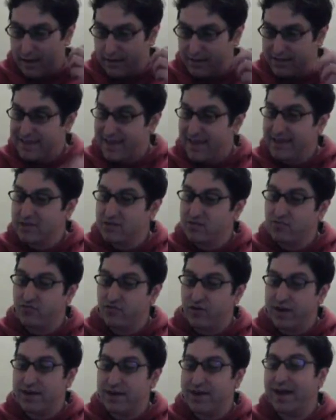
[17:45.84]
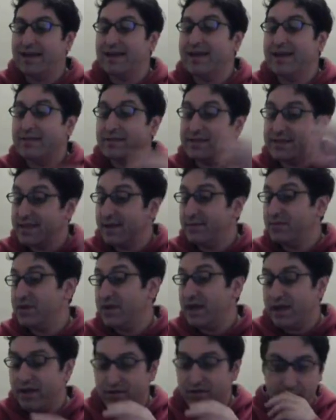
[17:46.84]
I'll take the ring and then
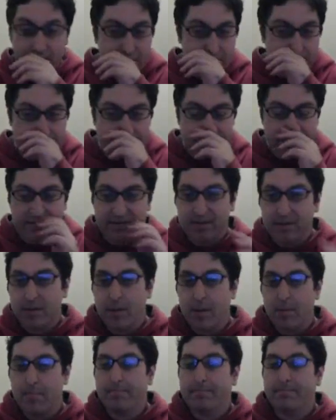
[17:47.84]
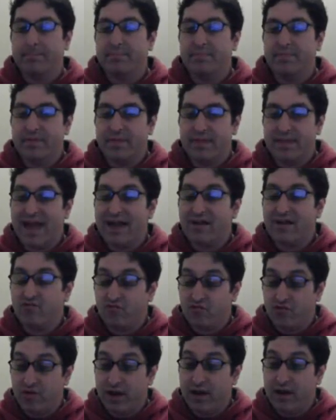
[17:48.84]
summon heroes. That
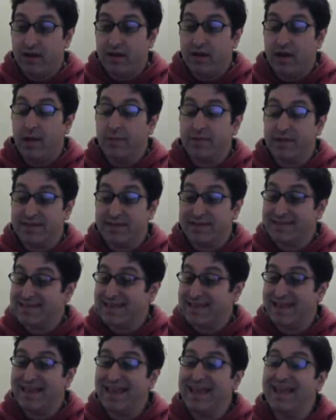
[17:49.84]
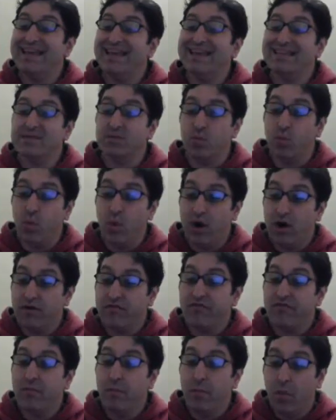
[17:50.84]
ring, I'm going to say, is
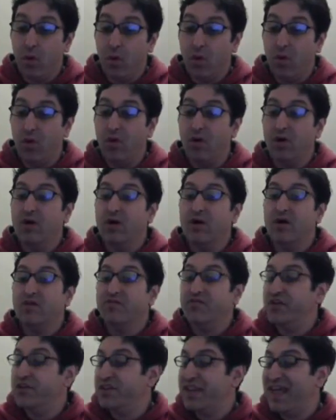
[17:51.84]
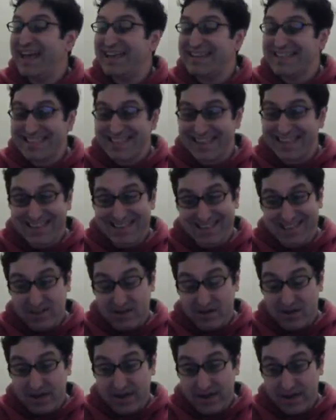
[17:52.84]
worth more than a
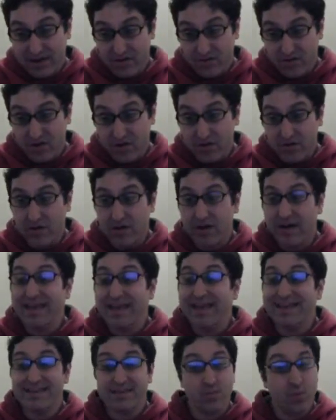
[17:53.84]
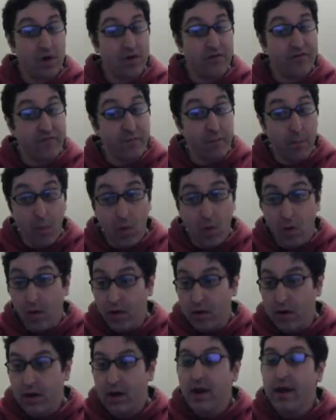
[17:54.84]
6-star hero. It's worth
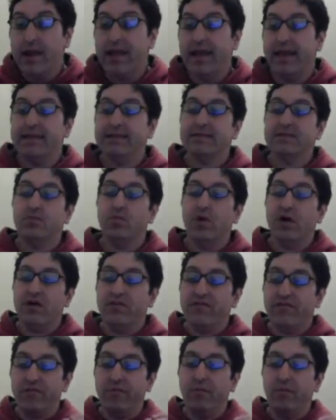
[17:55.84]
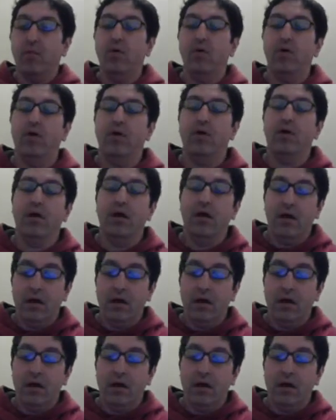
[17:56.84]
more. It's worth more.